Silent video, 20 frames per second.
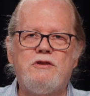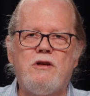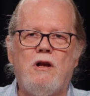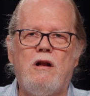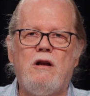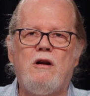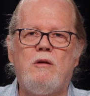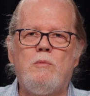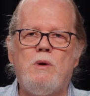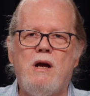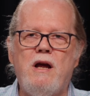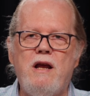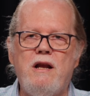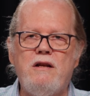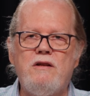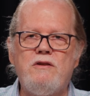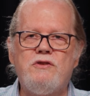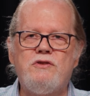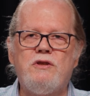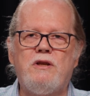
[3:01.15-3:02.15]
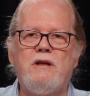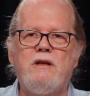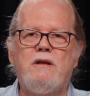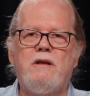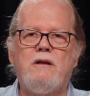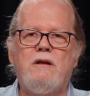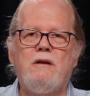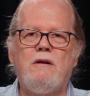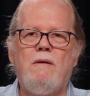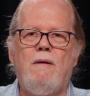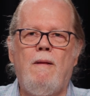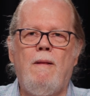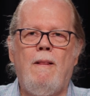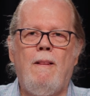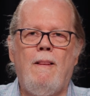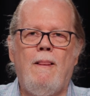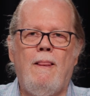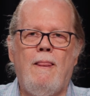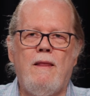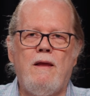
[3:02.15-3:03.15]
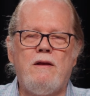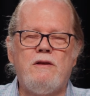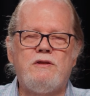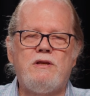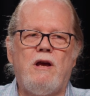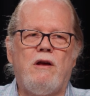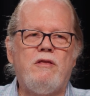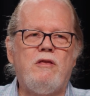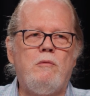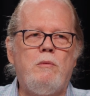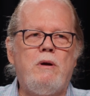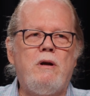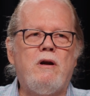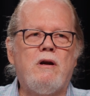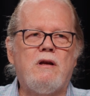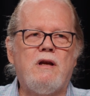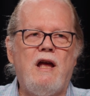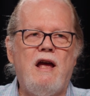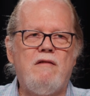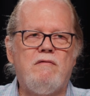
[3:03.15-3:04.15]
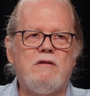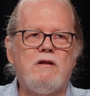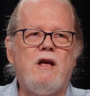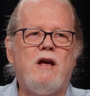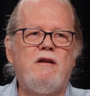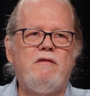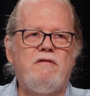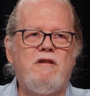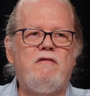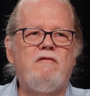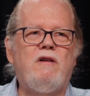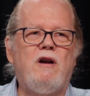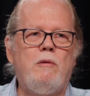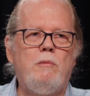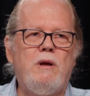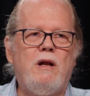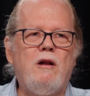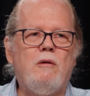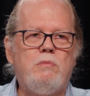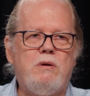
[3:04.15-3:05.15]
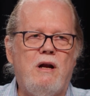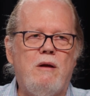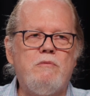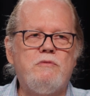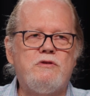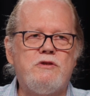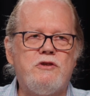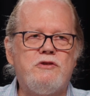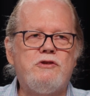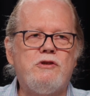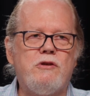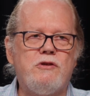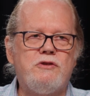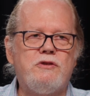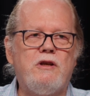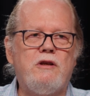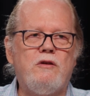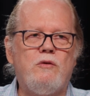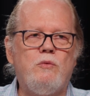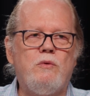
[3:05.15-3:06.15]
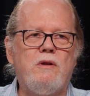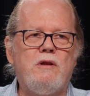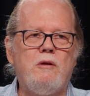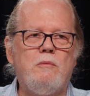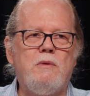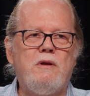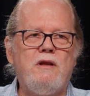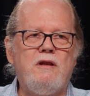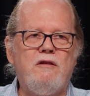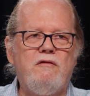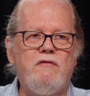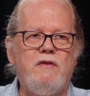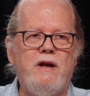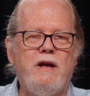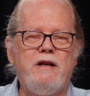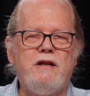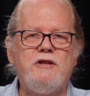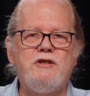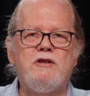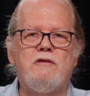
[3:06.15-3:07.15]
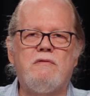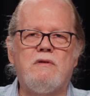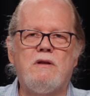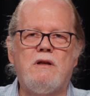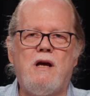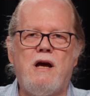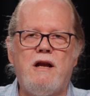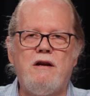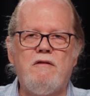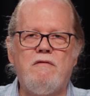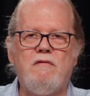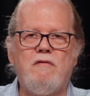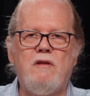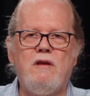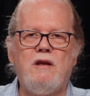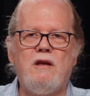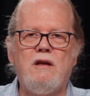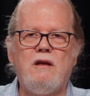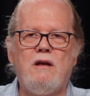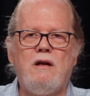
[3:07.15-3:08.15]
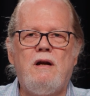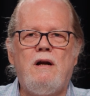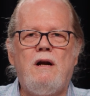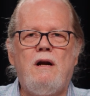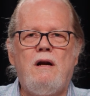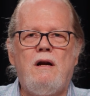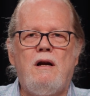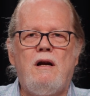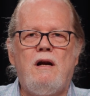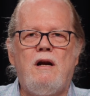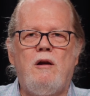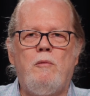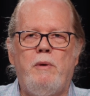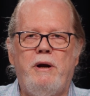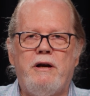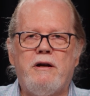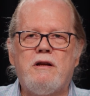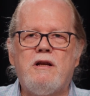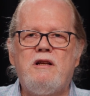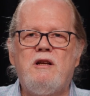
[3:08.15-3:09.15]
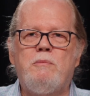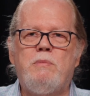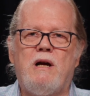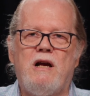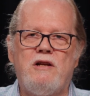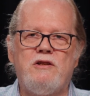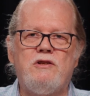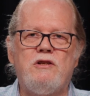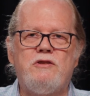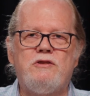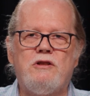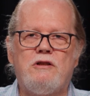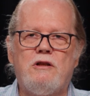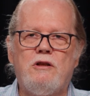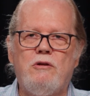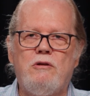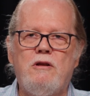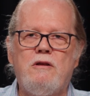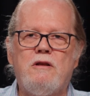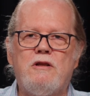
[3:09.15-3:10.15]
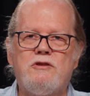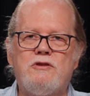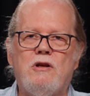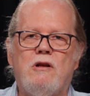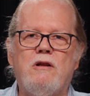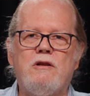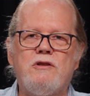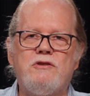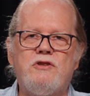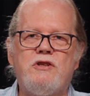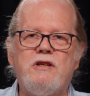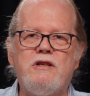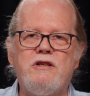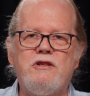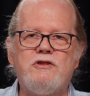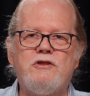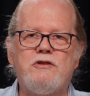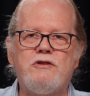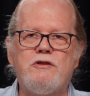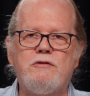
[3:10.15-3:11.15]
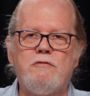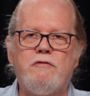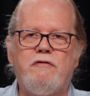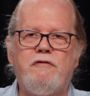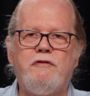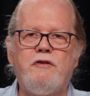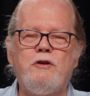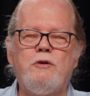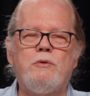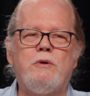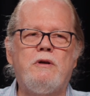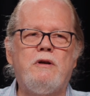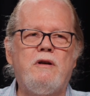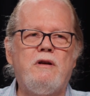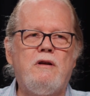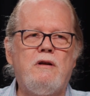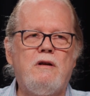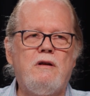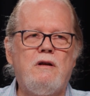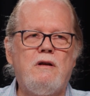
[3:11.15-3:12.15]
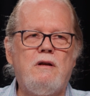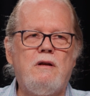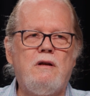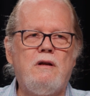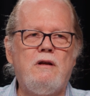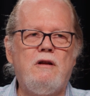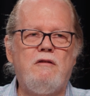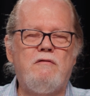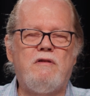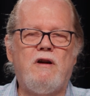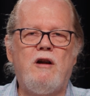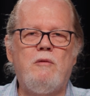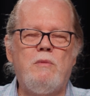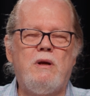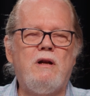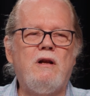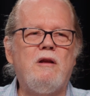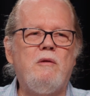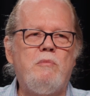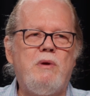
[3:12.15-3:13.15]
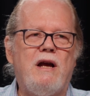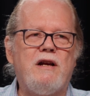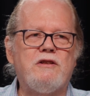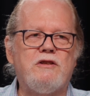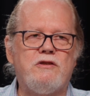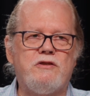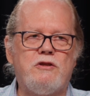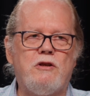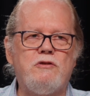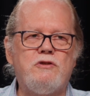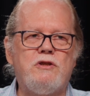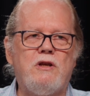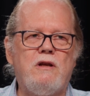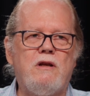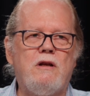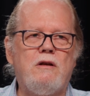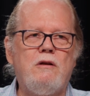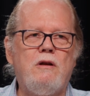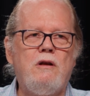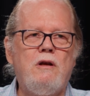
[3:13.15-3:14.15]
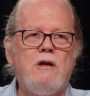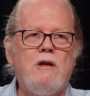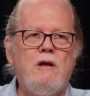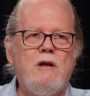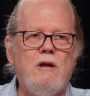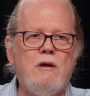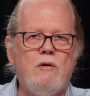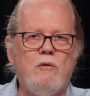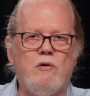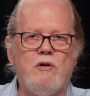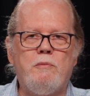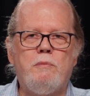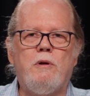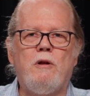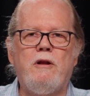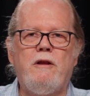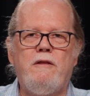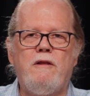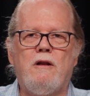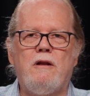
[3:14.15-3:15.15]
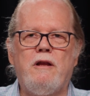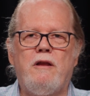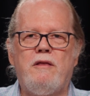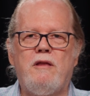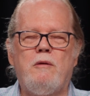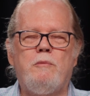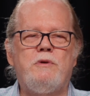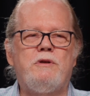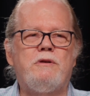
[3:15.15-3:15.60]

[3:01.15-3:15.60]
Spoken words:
salar mines in South America have a lot of environmental problems associated with them. And the advantage of a lot of the American deposits, including the Salton Sea, is there's fewer environmental impacts associated with pulling the lithium